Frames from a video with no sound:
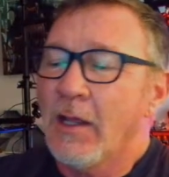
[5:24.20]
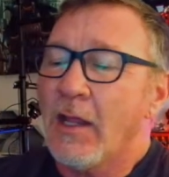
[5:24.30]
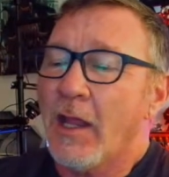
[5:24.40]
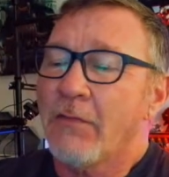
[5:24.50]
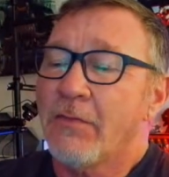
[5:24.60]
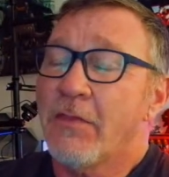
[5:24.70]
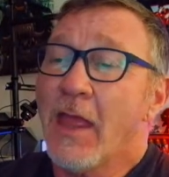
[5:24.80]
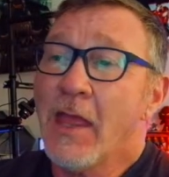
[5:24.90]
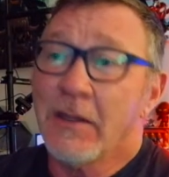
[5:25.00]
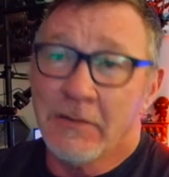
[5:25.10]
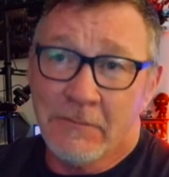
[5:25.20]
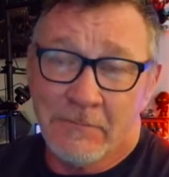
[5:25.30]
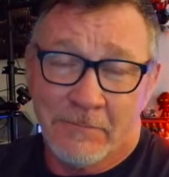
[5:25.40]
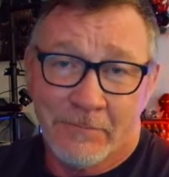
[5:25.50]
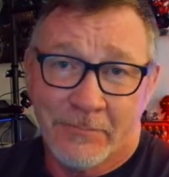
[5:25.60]
And then
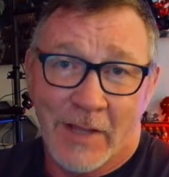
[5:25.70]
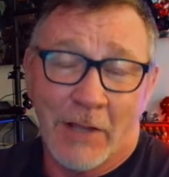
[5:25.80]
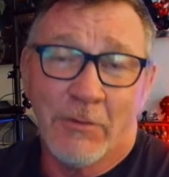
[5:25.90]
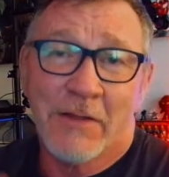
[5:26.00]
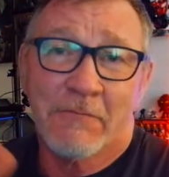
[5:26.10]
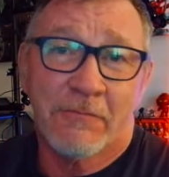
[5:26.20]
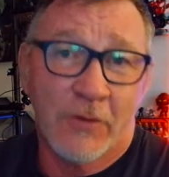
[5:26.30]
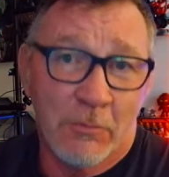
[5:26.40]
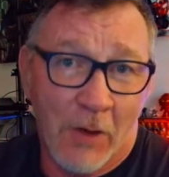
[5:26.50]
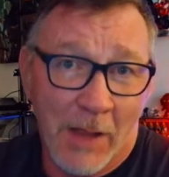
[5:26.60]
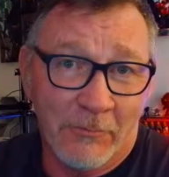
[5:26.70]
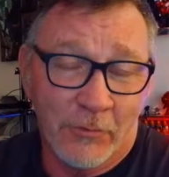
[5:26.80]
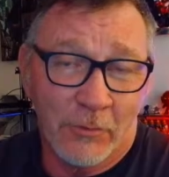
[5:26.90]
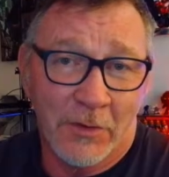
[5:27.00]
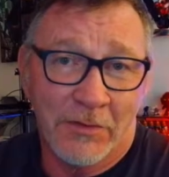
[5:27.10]
I would have a few
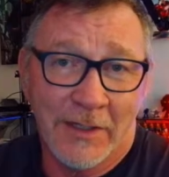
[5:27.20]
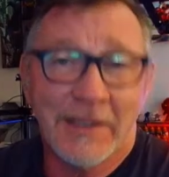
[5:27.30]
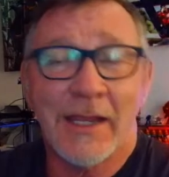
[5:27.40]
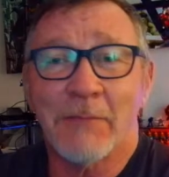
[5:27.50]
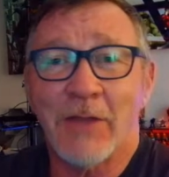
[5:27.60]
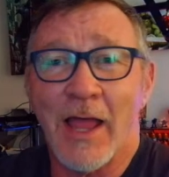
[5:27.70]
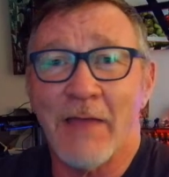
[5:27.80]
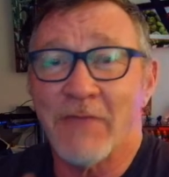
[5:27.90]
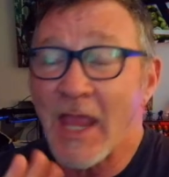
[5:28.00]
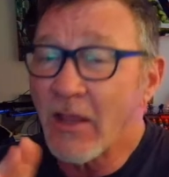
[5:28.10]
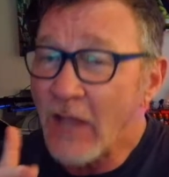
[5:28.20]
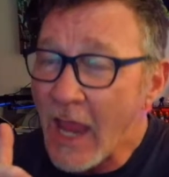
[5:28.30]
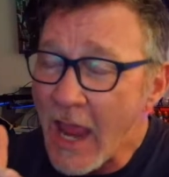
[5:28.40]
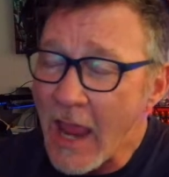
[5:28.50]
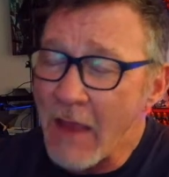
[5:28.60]
problems with Ecamm Live,
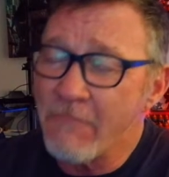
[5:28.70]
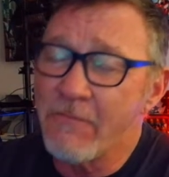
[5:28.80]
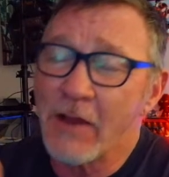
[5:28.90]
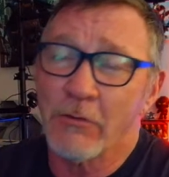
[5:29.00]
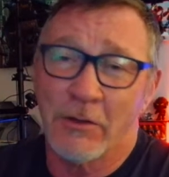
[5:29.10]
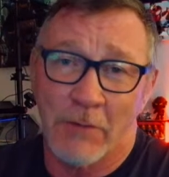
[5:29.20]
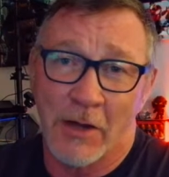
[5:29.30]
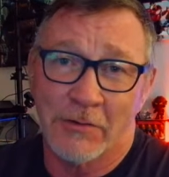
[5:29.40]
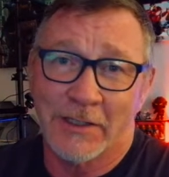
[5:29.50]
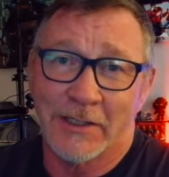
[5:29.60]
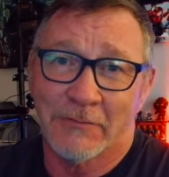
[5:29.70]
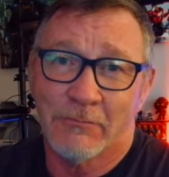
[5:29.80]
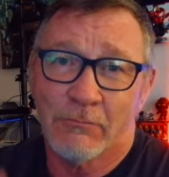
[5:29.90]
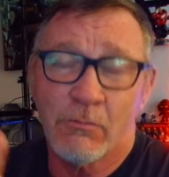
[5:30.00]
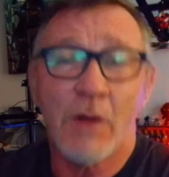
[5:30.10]
very rarely.
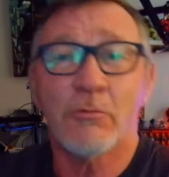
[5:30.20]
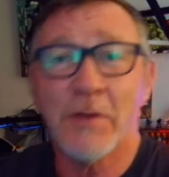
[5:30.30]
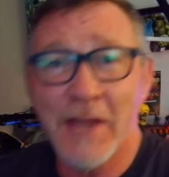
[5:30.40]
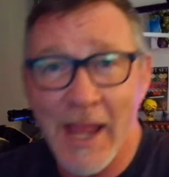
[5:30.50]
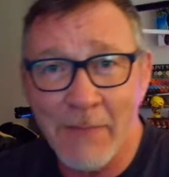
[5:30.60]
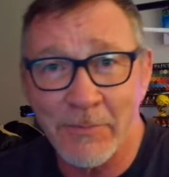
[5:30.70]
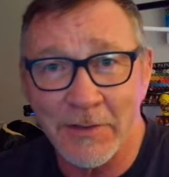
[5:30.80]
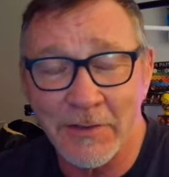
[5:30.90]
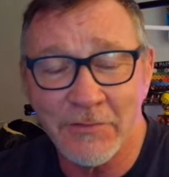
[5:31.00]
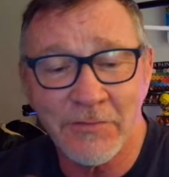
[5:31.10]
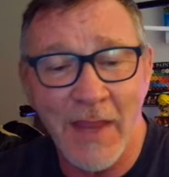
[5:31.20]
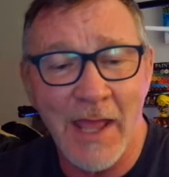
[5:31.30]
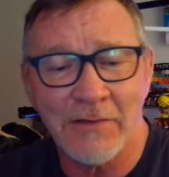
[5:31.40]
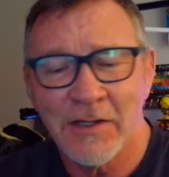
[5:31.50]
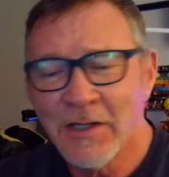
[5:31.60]
What would happen is
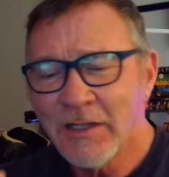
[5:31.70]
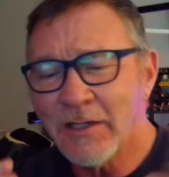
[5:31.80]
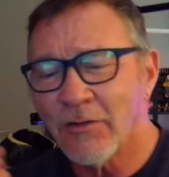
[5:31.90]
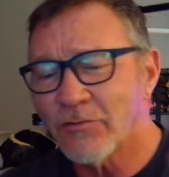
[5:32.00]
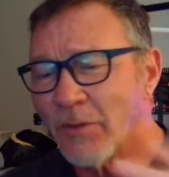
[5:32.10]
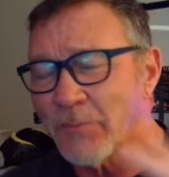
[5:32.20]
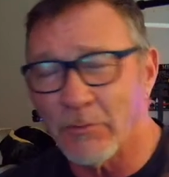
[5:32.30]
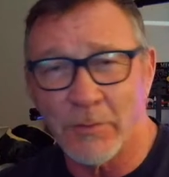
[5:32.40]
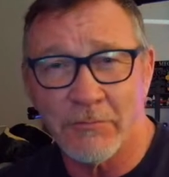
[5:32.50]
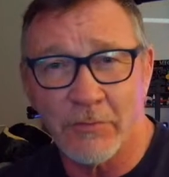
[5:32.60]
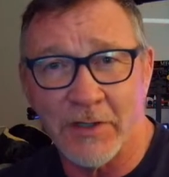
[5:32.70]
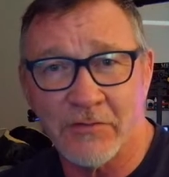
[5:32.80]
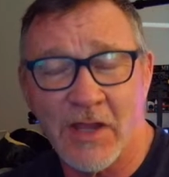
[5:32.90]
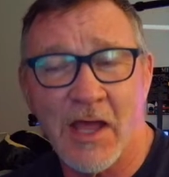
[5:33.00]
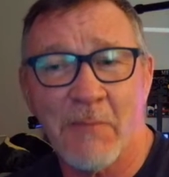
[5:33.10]
that, something would
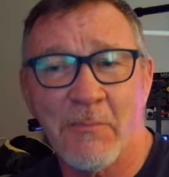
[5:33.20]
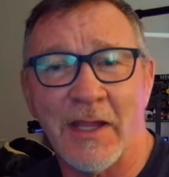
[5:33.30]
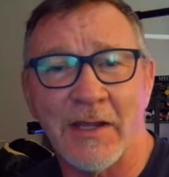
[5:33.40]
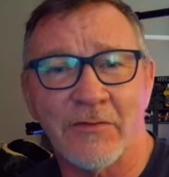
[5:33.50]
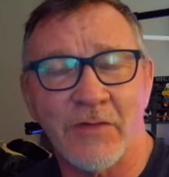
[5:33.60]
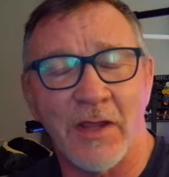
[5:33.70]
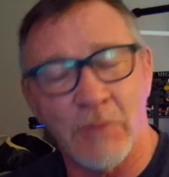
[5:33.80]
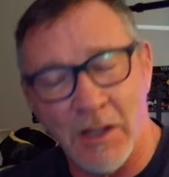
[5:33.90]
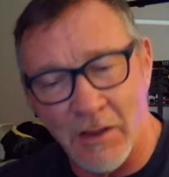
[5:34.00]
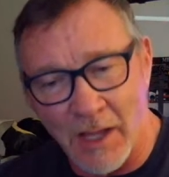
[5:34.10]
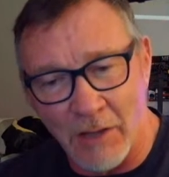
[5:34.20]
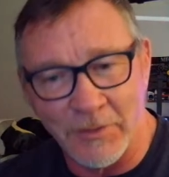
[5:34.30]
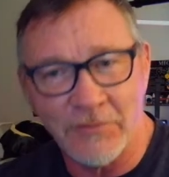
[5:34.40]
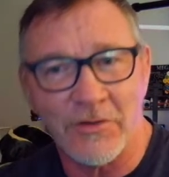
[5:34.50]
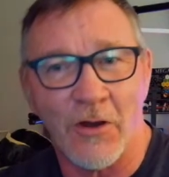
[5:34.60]
freeze up and it's like, well, I'll
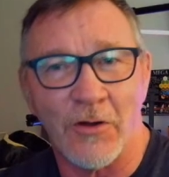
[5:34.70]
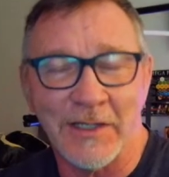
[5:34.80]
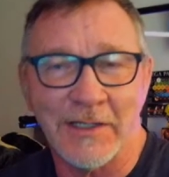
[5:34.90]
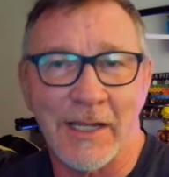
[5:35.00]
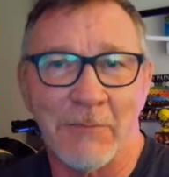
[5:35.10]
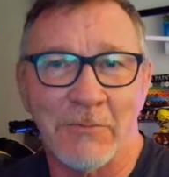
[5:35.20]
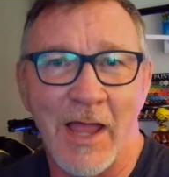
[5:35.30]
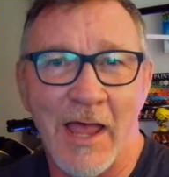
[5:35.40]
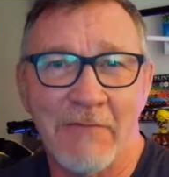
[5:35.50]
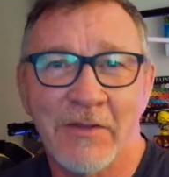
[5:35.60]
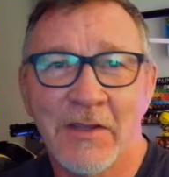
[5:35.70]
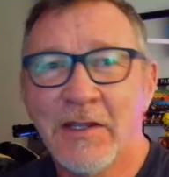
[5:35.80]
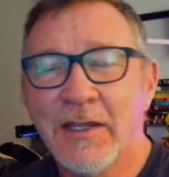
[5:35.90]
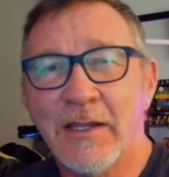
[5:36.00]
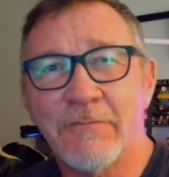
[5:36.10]
restart Ecamm Live.
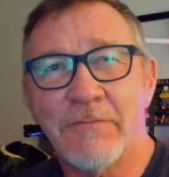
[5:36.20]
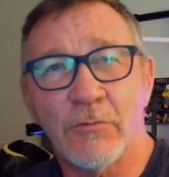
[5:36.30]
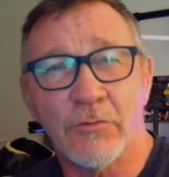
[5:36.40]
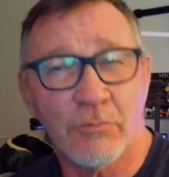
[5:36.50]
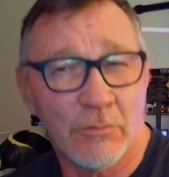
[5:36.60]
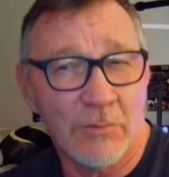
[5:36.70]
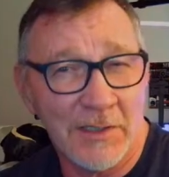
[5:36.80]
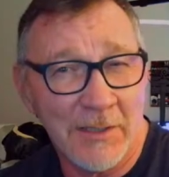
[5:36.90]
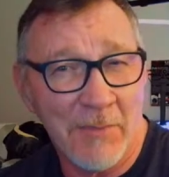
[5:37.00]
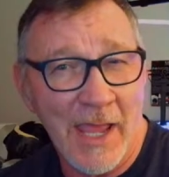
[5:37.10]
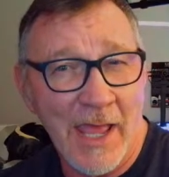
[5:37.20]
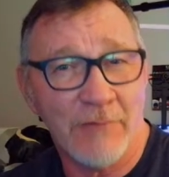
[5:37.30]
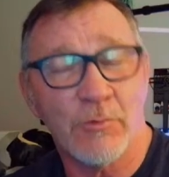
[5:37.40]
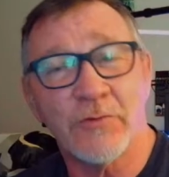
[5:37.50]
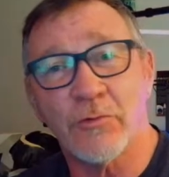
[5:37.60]
If it was really
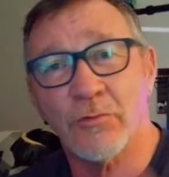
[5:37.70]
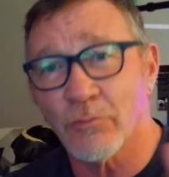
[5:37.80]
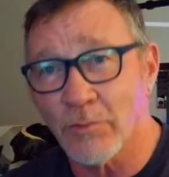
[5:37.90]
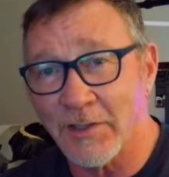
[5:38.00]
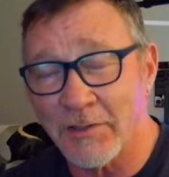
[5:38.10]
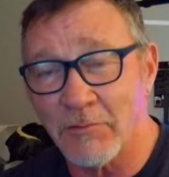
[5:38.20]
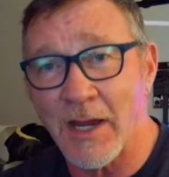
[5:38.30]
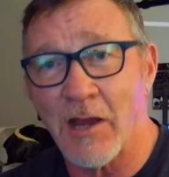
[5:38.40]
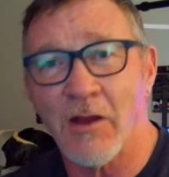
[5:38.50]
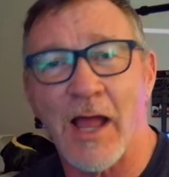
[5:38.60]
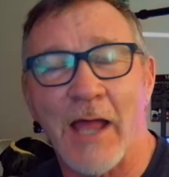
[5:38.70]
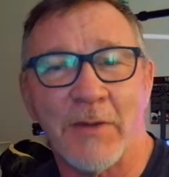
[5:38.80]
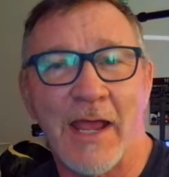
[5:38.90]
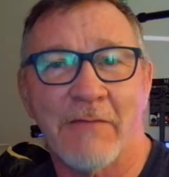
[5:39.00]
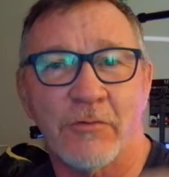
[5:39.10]
bad, which was really rare, I
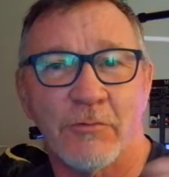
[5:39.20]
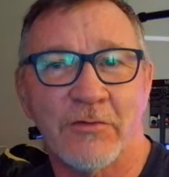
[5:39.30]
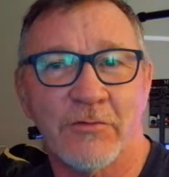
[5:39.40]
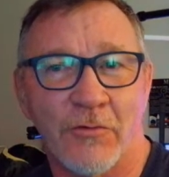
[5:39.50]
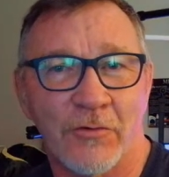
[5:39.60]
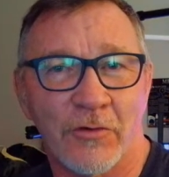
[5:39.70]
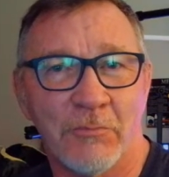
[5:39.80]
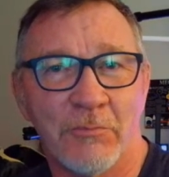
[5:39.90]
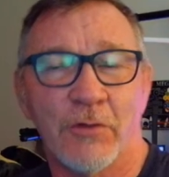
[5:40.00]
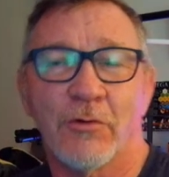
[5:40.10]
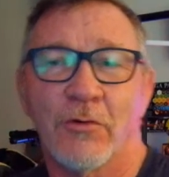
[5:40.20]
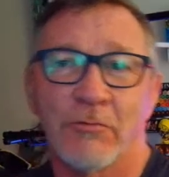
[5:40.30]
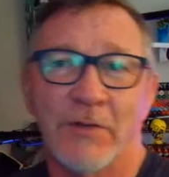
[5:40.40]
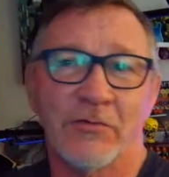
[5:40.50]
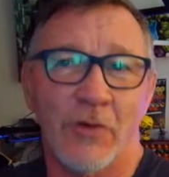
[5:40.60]
would have to restart the computer and
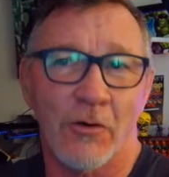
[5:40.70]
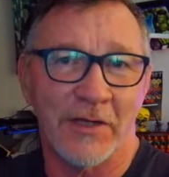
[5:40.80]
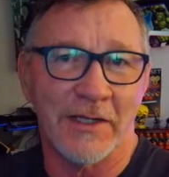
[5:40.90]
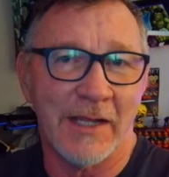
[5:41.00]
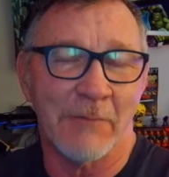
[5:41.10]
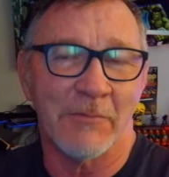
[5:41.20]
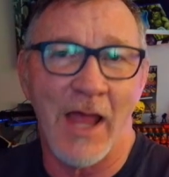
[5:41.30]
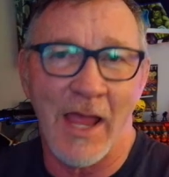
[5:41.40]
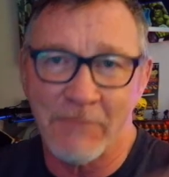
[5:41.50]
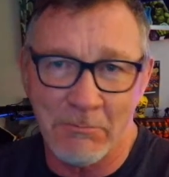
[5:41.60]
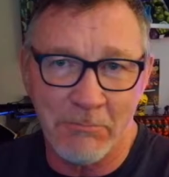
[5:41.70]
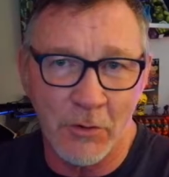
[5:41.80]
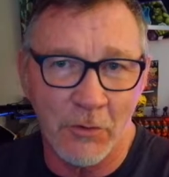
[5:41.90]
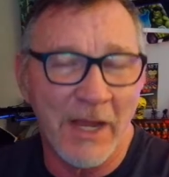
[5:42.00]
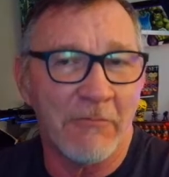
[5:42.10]
restart Ecamm Live, and
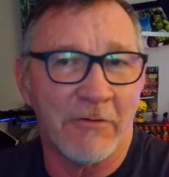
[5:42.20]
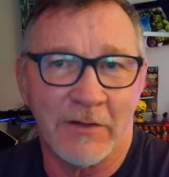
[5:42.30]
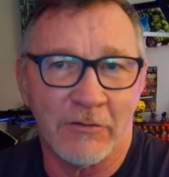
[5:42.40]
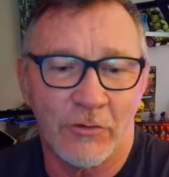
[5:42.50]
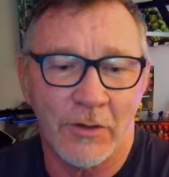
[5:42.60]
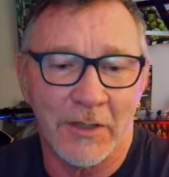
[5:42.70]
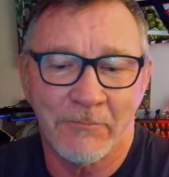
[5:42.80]
boom, everything's good.